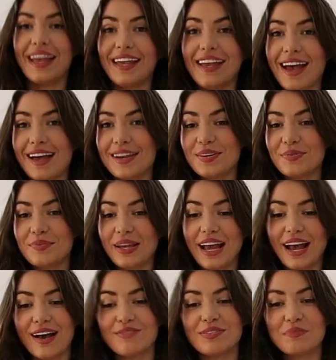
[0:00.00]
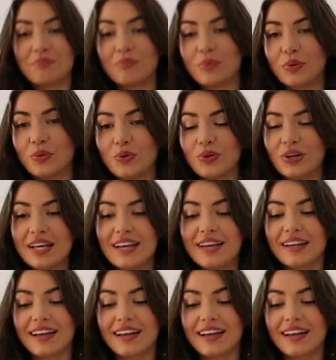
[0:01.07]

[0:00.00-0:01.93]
Again, we have more